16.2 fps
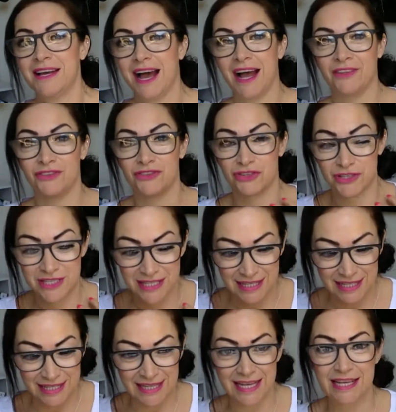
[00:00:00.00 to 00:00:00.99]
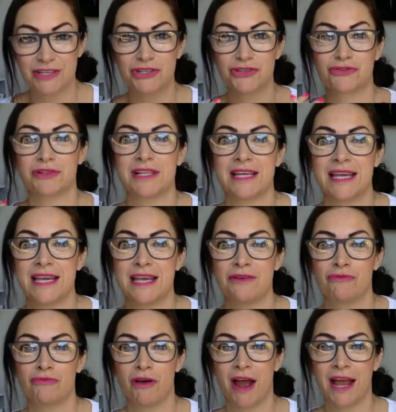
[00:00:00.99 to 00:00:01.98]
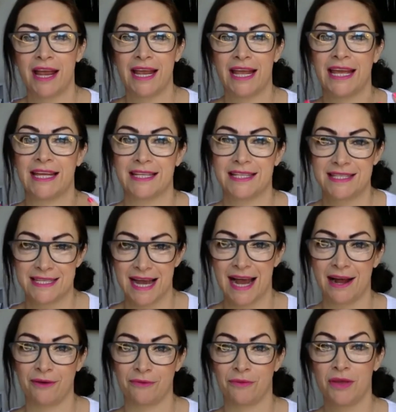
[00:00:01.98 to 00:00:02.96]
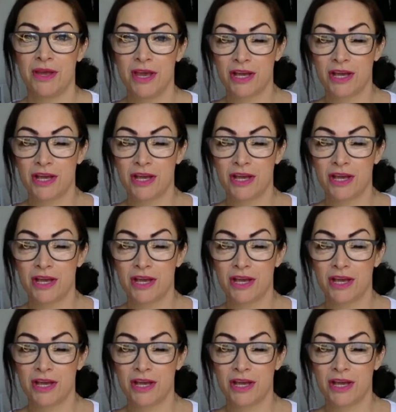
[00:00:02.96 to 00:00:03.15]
And just literally write it down.